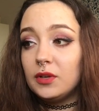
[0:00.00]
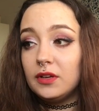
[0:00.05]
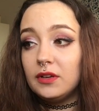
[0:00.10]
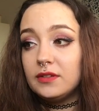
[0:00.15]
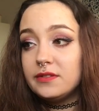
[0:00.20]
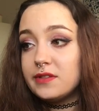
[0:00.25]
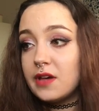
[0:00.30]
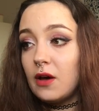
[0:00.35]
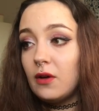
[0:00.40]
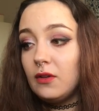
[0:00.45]
to
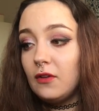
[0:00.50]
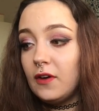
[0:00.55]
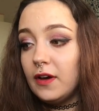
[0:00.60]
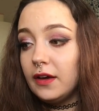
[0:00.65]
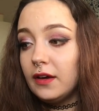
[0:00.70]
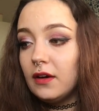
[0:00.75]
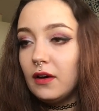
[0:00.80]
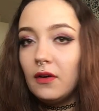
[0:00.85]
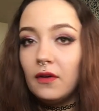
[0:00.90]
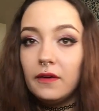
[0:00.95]
sound like,
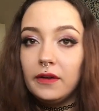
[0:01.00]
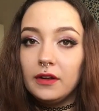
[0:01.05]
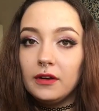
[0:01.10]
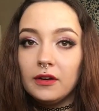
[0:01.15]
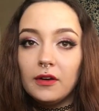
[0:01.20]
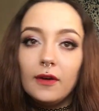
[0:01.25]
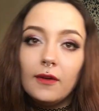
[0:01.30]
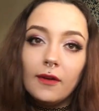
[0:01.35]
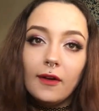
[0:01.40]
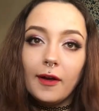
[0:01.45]
oh, you
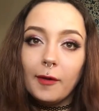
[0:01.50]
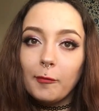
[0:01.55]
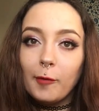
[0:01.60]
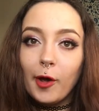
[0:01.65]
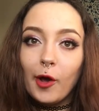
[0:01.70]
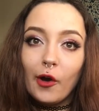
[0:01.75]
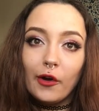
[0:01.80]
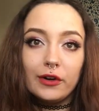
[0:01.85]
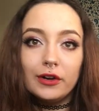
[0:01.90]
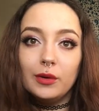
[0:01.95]
know, like my
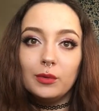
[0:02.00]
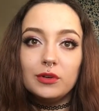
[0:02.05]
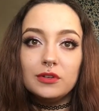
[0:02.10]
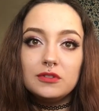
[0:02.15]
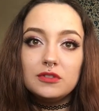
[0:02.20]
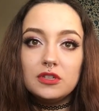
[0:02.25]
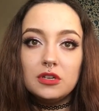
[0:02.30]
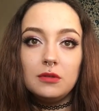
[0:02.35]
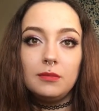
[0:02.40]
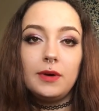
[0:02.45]
acne was
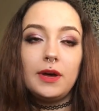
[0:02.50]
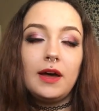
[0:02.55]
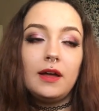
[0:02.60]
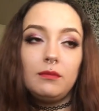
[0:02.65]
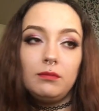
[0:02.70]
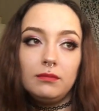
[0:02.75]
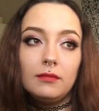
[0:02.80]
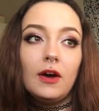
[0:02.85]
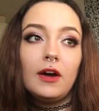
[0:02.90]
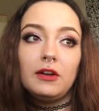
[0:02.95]
too bad.
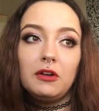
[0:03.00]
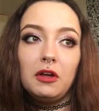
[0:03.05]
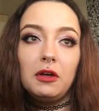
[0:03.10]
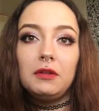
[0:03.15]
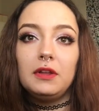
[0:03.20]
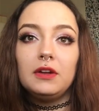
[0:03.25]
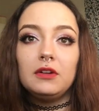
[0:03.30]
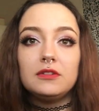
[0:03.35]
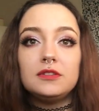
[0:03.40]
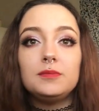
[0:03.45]
I know
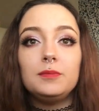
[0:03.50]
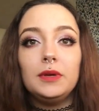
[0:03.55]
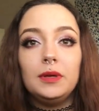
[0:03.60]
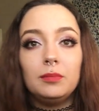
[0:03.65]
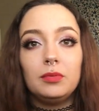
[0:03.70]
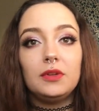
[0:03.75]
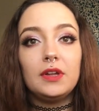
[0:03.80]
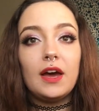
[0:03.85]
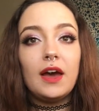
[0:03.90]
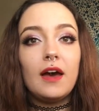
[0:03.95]
there's people
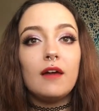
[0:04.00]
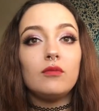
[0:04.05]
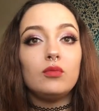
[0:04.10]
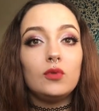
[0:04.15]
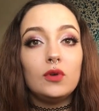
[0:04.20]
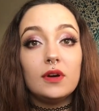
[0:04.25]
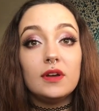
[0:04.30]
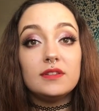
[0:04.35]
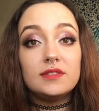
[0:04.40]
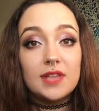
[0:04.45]
that have
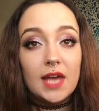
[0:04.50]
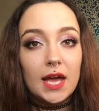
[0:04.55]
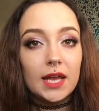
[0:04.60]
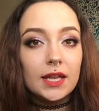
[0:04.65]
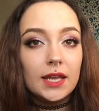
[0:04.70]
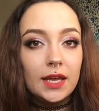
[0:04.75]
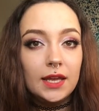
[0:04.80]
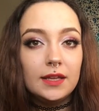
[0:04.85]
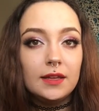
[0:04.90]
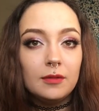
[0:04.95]
worse
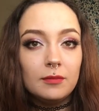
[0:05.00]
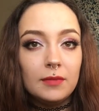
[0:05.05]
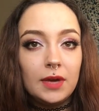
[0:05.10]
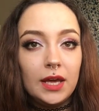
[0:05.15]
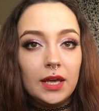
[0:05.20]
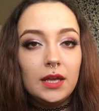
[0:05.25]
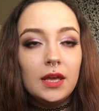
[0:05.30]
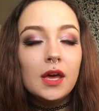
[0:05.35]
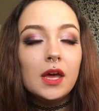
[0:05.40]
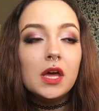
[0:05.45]
acne than
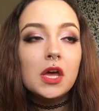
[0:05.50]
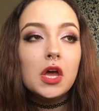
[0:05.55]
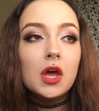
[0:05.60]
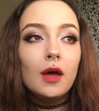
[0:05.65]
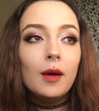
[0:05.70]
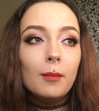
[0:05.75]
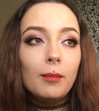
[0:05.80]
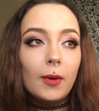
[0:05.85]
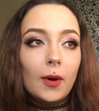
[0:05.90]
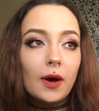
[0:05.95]
me,
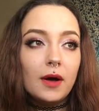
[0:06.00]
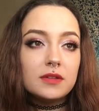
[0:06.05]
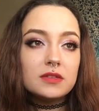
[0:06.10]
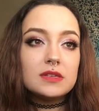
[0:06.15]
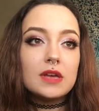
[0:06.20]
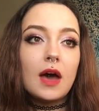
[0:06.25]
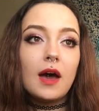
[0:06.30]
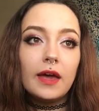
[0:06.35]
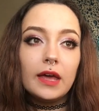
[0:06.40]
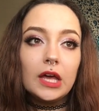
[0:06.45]
but
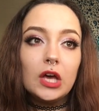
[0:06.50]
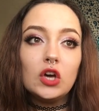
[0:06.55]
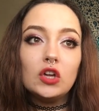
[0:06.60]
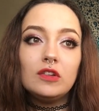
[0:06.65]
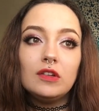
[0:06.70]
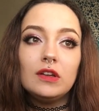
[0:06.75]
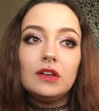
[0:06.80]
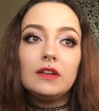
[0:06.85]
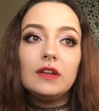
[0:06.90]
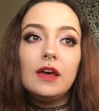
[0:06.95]
I
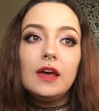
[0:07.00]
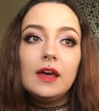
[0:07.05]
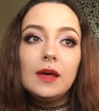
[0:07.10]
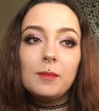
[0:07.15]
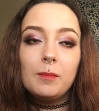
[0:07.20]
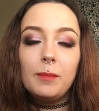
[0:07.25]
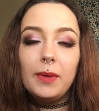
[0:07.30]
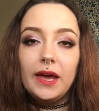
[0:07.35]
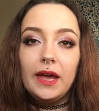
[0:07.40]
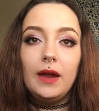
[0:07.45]
couldn't
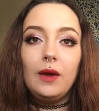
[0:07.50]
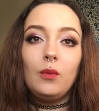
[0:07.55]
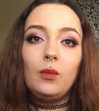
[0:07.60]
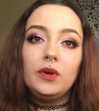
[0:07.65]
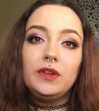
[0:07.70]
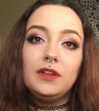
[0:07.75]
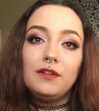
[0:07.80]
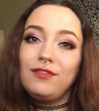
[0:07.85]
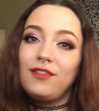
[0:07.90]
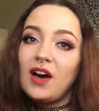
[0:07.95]
bear with
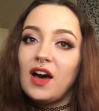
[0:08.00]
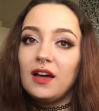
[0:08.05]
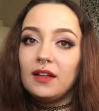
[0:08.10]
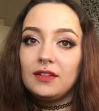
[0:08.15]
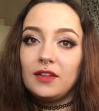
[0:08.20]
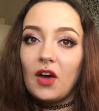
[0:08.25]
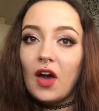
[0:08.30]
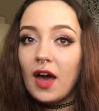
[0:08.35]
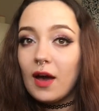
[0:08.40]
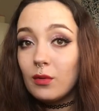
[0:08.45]
the fact
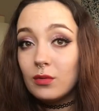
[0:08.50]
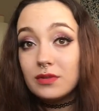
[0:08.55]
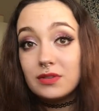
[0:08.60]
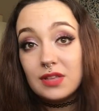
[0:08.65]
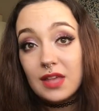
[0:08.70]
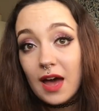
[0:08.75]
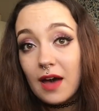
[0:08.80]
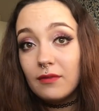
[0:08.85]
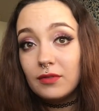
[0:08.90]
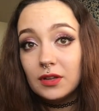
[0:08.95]
that I was
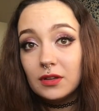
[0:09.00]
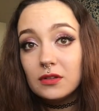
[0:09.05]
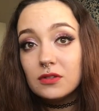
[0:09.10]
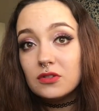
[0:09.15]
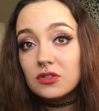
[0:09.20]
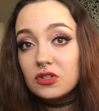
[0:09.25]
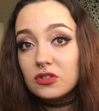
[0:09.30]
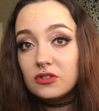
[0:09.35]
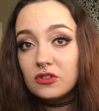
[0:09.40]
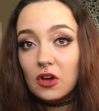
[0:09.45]
having
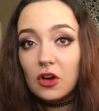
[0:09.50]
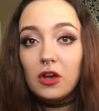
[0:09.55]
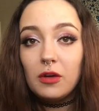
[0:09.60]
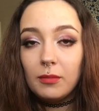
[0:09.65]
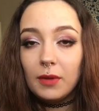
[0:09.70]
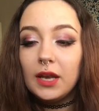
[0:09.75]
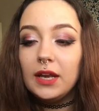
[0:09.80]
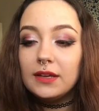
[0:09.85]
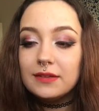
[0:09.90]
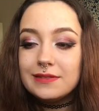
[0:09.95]
so
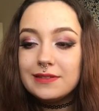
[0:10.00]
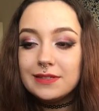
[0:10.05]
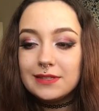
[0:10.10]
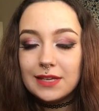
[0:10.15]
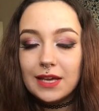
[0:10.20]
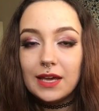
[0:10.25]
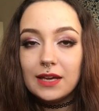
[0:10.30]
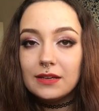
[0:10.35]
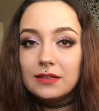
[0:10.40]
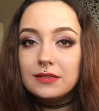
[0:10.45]
many
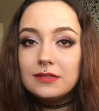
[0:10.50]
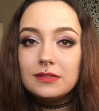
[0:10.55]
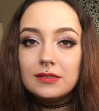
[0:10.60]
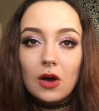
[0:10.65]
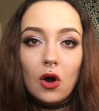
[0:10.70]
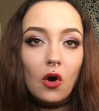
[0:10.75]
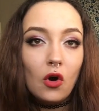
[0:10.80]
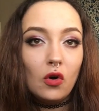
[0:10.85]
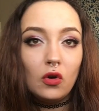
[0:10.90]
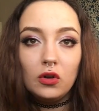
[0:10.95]
cysts
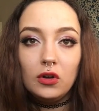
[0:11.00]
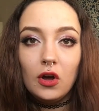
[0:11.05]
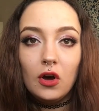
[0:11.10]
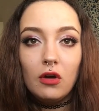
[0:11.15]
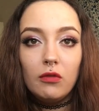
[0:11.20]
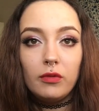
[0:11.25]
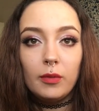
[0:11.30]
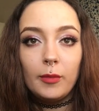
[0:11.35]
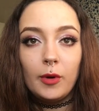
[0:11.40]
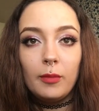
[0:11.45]
all
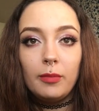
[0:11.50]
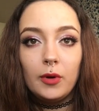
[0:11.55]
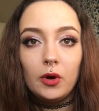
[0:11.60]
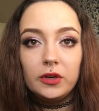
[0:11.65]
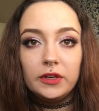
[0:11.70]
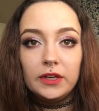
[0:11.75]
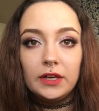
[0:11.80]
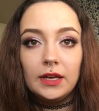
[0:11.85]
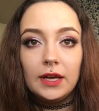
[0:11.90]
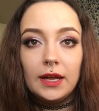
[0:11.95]
over my
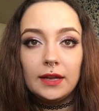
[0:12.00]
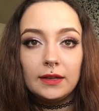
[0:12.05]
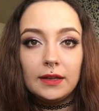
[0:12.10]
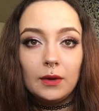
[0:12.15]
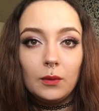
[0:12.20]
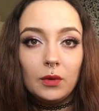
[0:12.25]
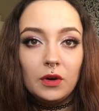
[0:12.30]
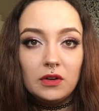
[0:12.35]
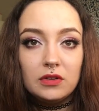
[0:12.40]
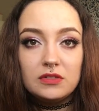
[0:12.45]
body, and they
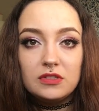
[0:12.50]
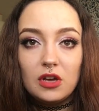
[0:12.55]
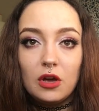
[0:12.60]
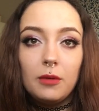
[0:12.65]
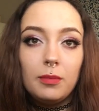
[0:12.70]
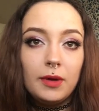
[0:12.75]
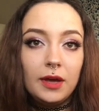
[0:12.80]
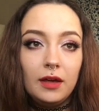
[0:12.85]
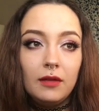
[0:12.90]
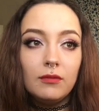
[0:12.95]
were so
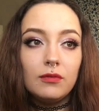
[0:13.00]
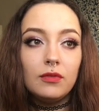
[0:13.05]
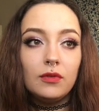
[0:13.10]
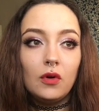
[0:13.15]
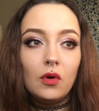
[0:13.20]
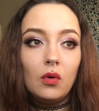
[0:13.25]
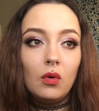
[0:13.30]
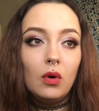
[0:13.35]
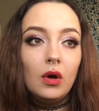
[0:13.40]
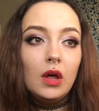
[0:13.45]

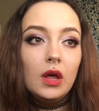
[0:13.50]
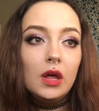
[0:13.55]
painful.